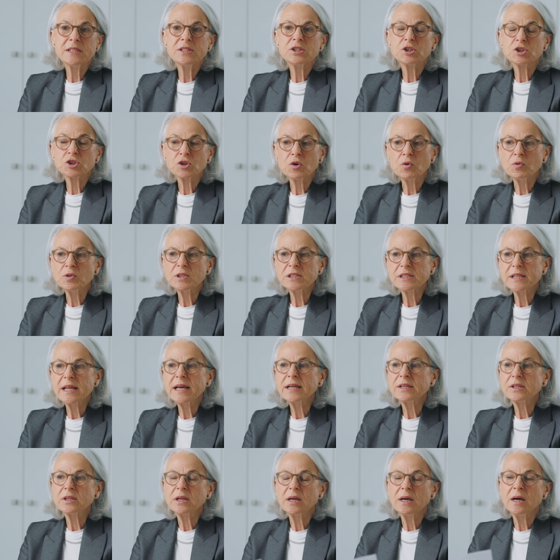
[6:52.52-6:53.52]
this shows
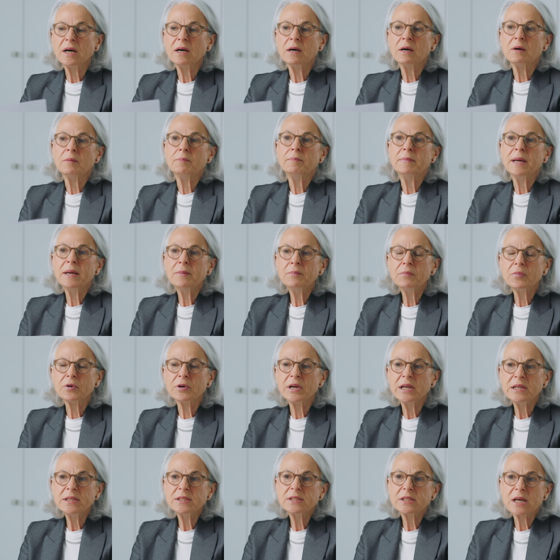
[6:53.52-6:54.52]
that our
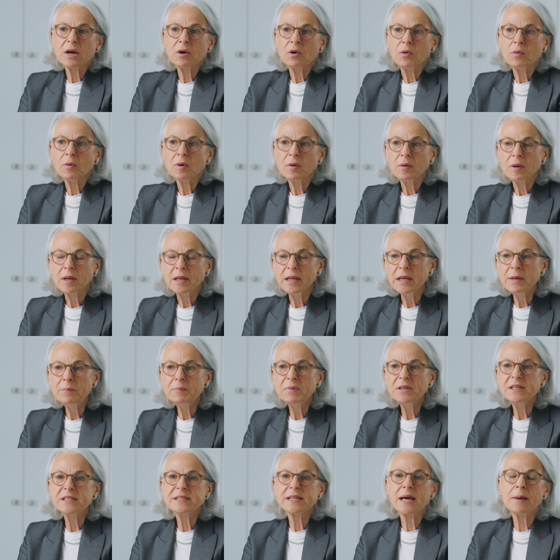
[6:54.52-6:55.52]
membranes, our
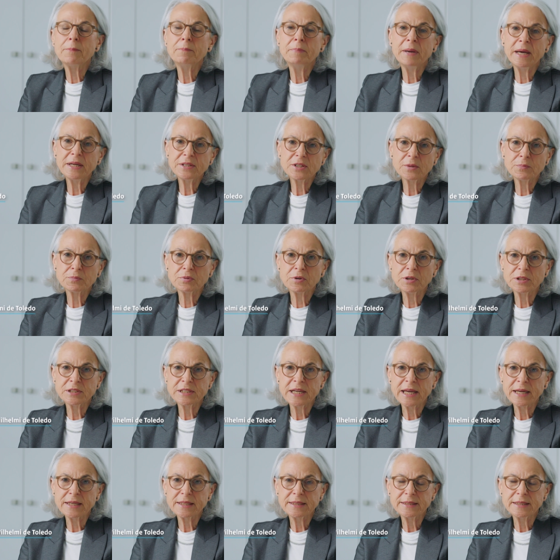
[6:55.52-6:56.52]
lipids are better
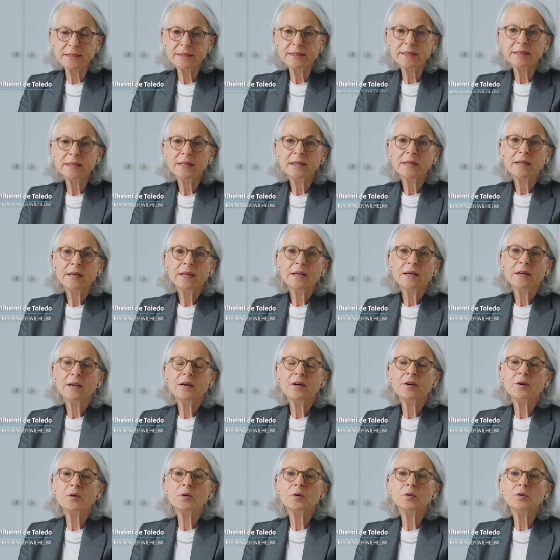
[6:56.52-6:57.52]
protected
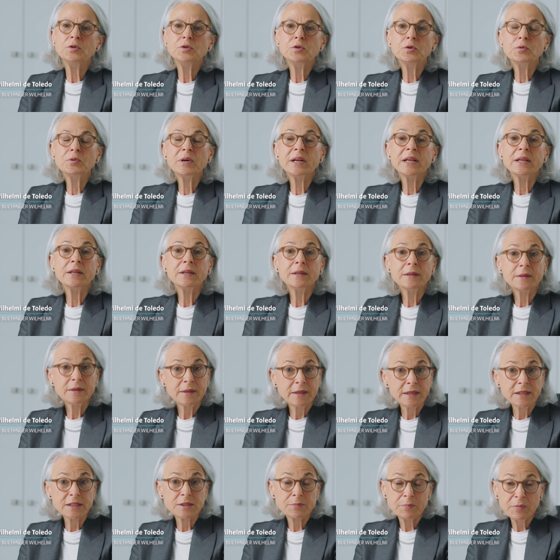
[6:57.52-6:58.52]
uh, during
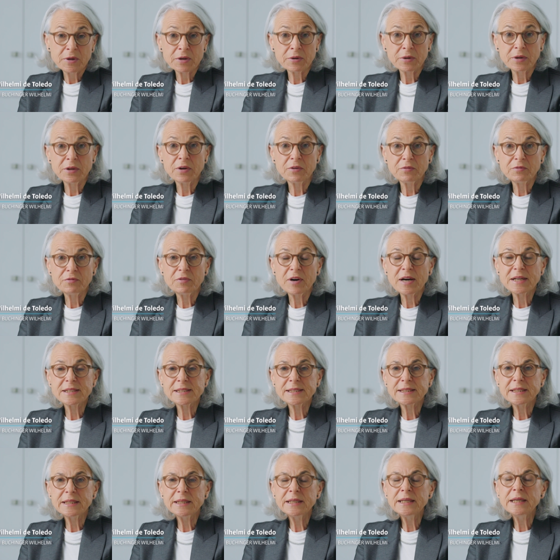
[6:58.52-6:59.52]
this period of
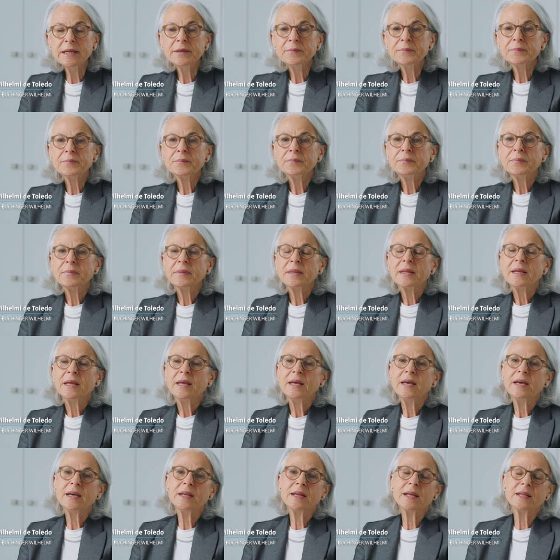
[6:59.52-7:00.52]
fasting.
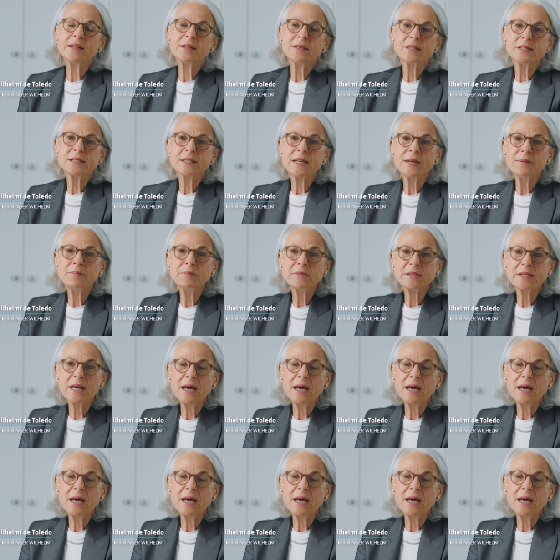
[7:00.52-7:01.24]
And at the same